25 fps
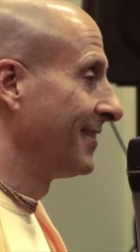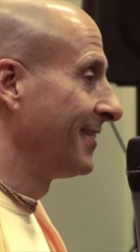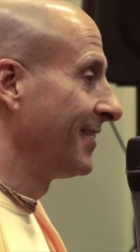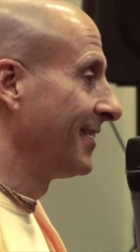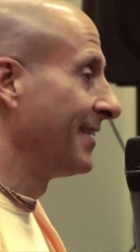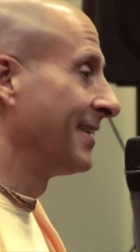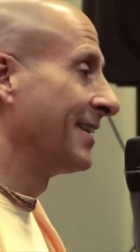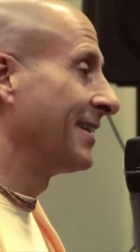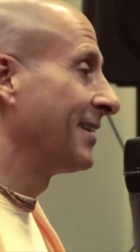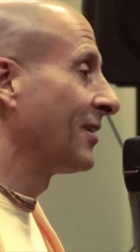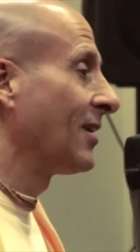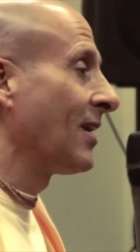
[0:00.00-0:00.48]

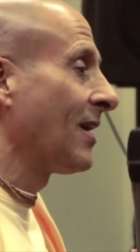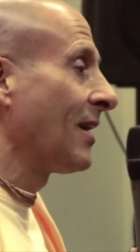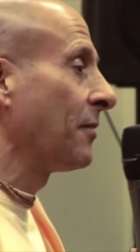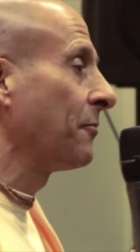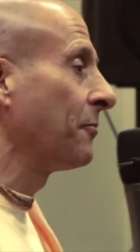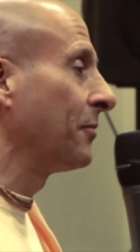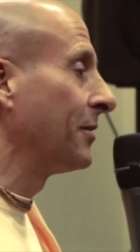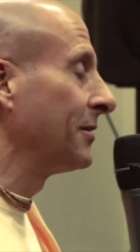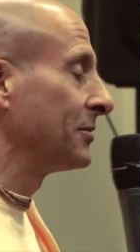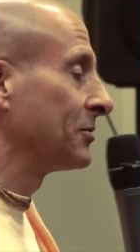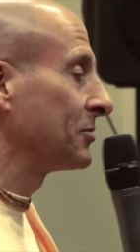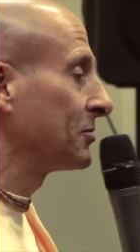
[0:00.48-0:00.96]
And here I
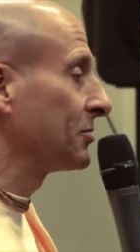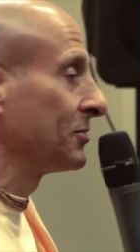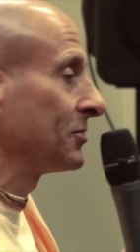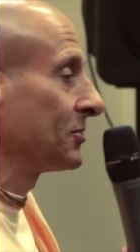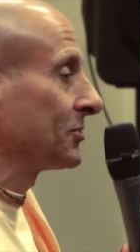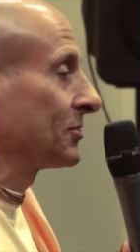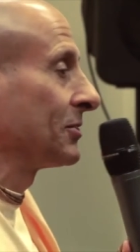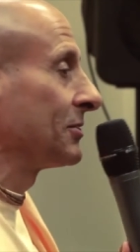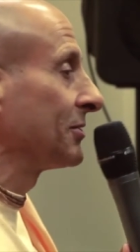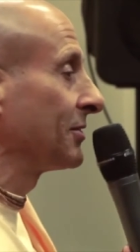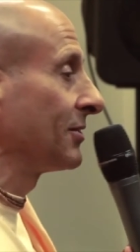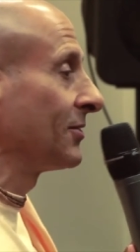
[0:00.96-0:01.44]
was,
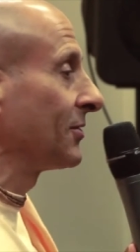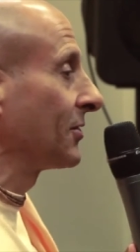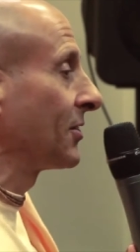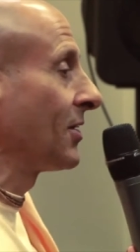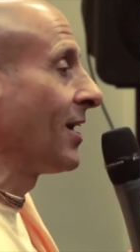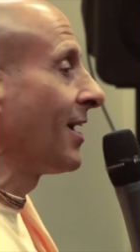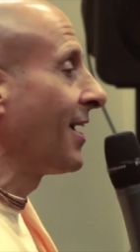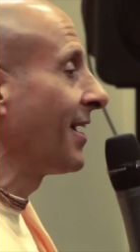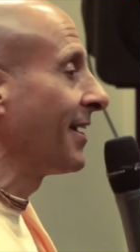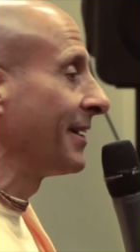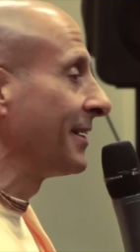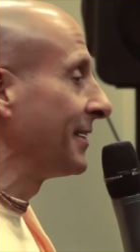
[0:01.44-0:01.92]
just a little
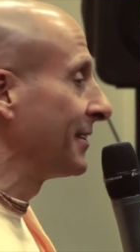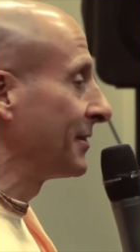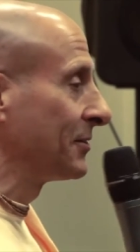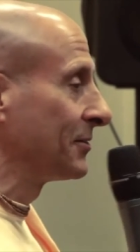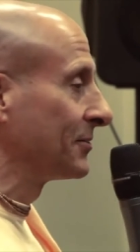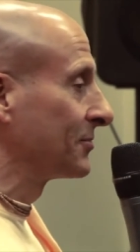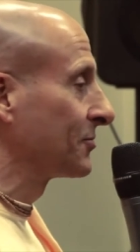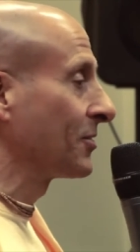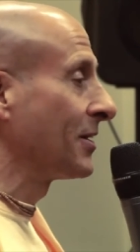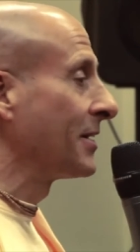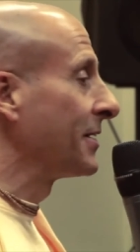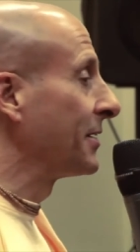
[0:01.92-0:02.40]
guy
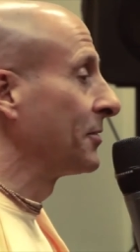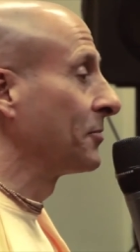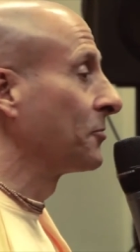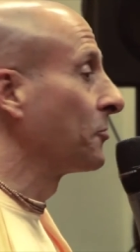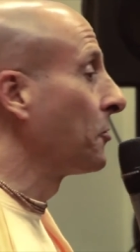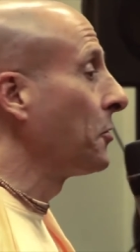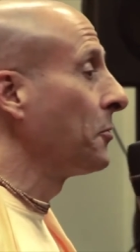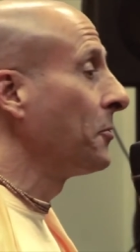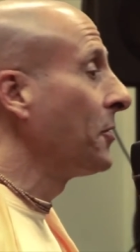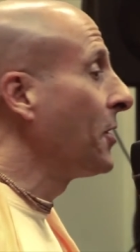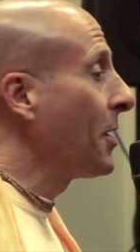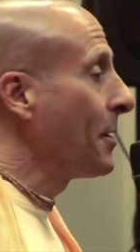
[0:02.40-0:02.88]
trying to
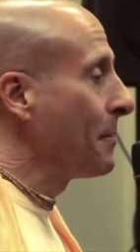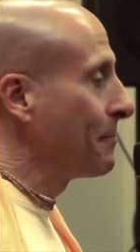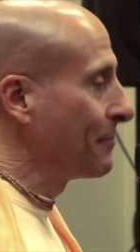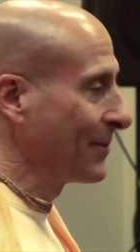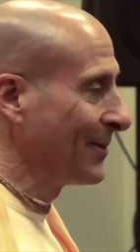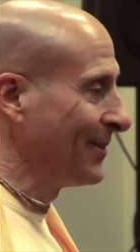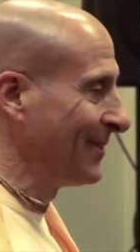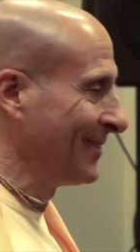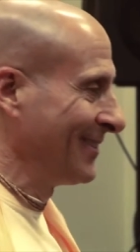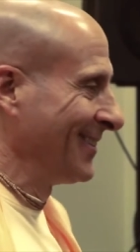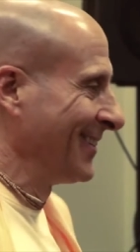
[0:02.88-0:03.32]
grow up,